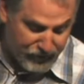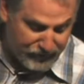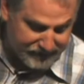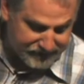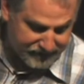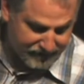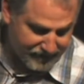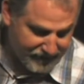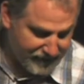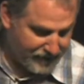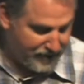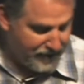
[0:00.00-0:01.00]
you.
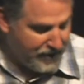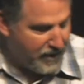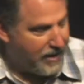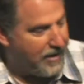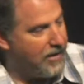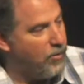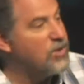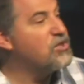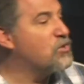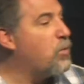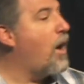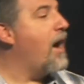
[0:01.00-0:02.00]
Uh, which
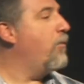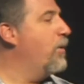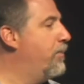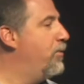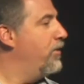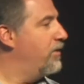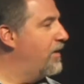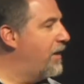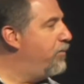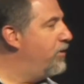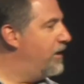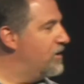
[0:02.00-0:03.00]
is why we put, they
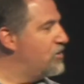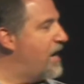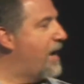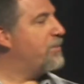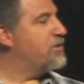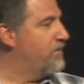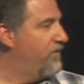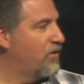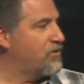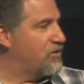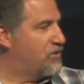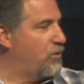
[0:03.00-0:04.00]
put in chapters and
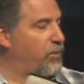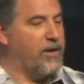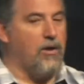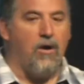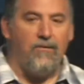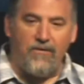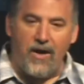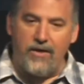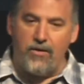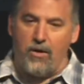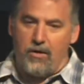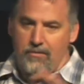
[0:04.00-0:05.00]
verses so we can all
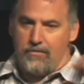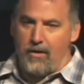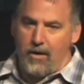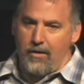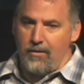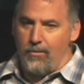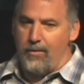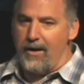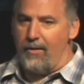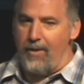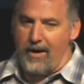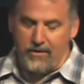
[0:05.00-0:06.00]
find our, our way
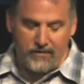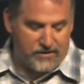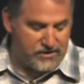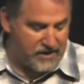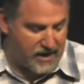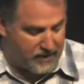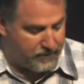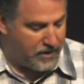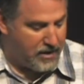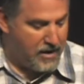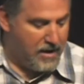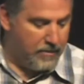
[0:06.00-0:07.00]
around to the same
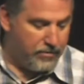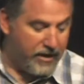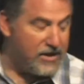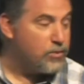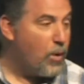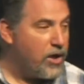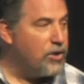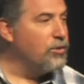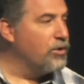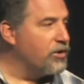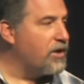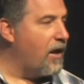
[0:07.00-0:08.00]
place. While you
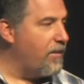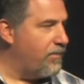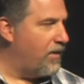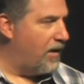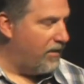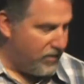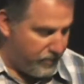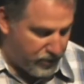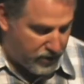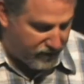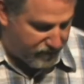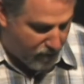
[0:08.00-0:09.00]
look up uh, the
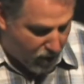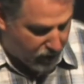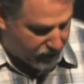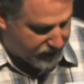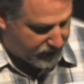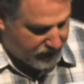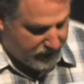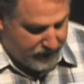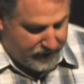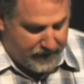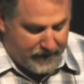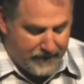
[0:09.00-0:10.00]
book of Mark,
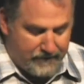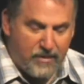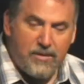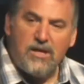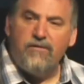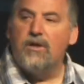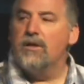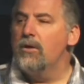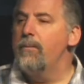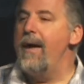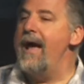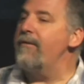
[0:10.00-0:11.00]
um, let me give you a
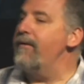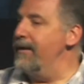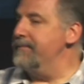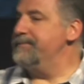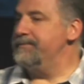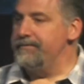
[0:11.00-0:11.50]
little background.